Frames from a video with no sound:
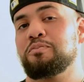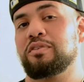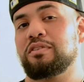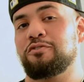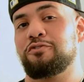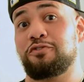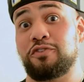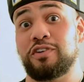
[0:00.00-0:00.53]

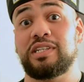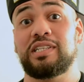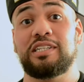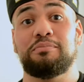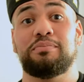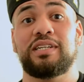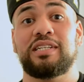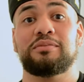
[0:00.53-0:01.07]
freely
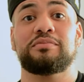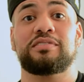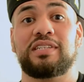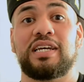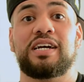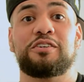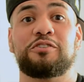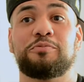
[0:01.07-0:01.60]
be
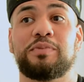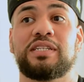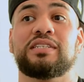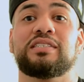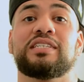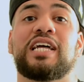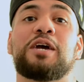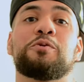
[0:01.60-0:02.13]
themselves
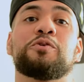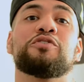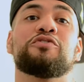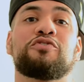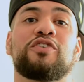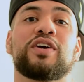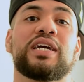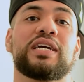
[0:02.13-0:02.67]
because they were
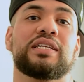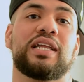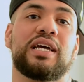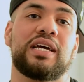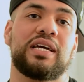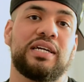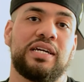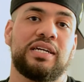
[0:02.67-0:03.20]
afraid
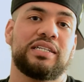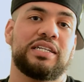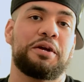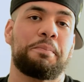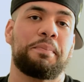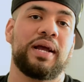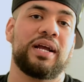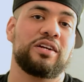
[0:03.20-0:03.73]
that their
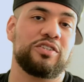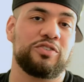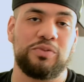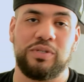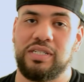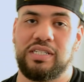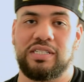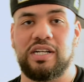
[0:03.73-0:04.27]
parents
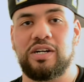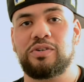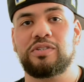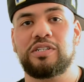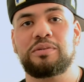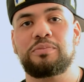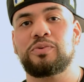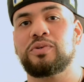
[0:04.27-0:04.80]
would disown
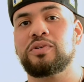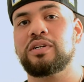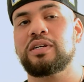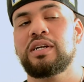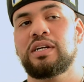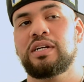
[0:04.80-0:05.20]
them or